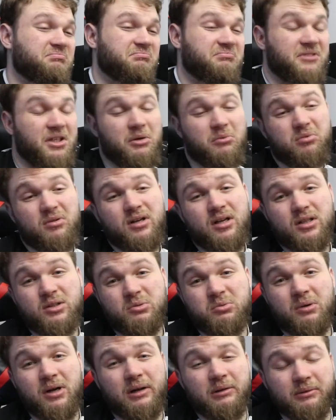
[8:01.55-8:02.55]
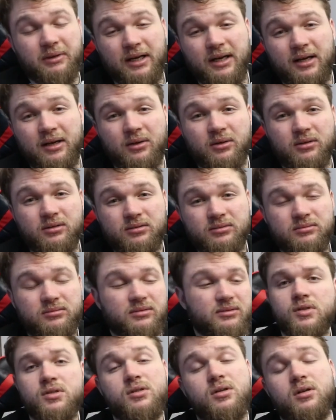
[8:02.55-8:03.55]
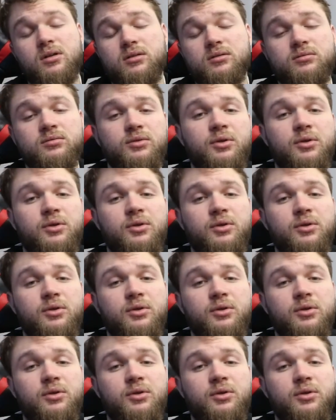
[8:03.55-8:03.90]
It works well now, so